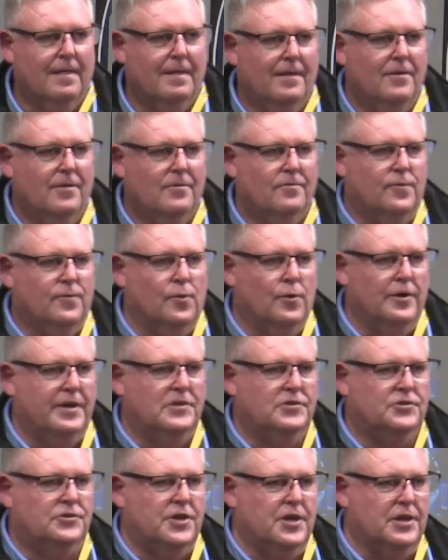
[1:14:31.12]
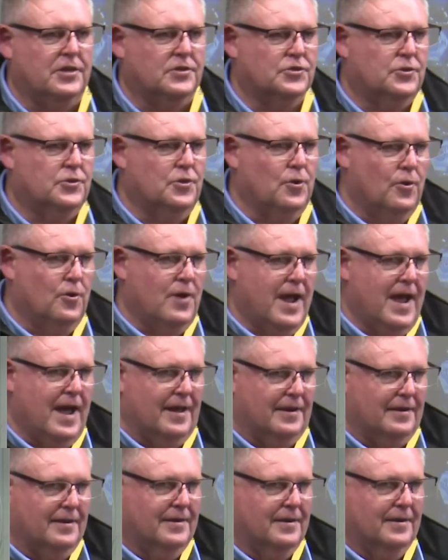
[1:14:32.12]
46, you're out.
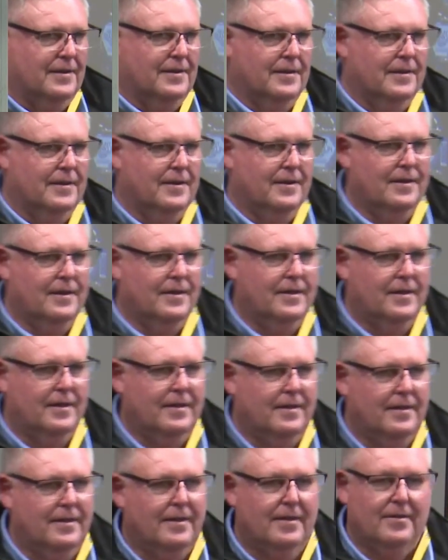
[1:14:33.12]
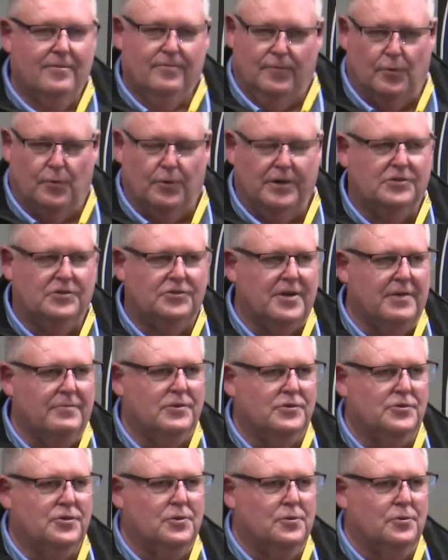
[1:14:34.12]

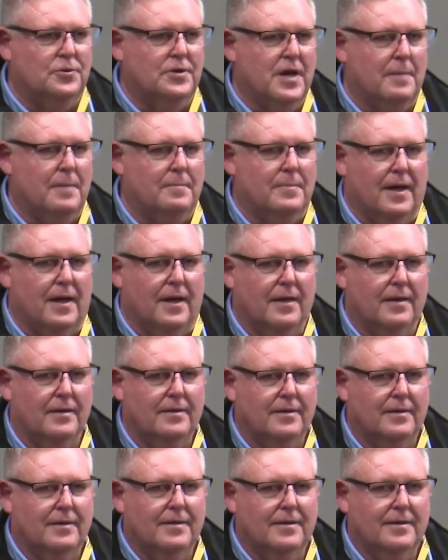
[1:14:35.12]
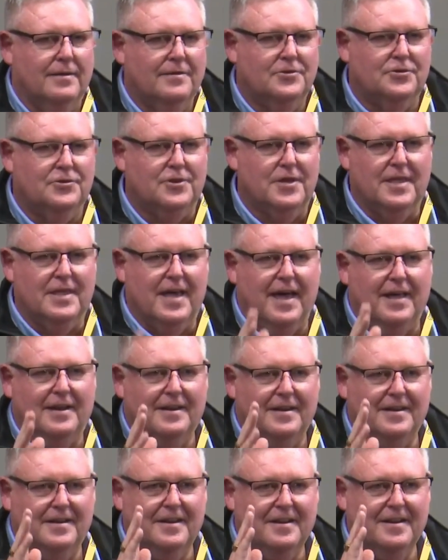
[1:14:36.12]
47's a good number. See
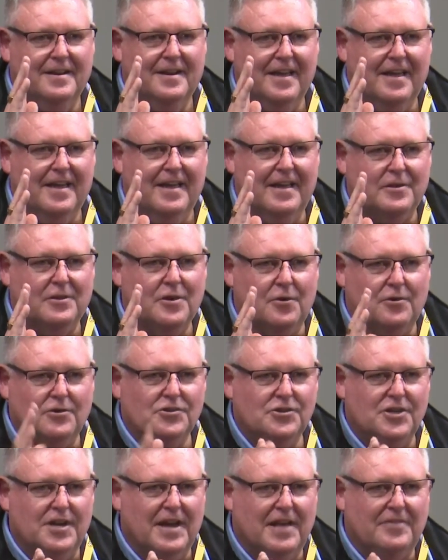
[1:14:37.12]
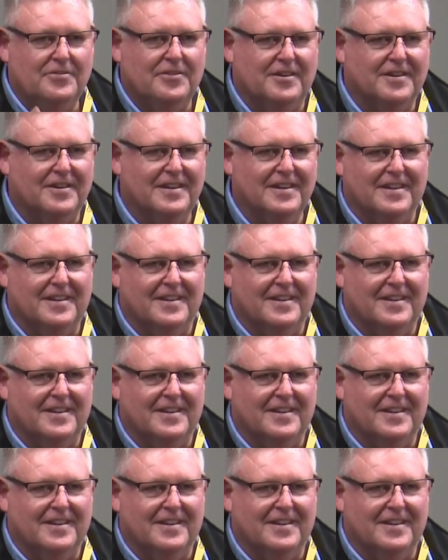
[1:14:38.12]
that? It cost you nothing, didn't it?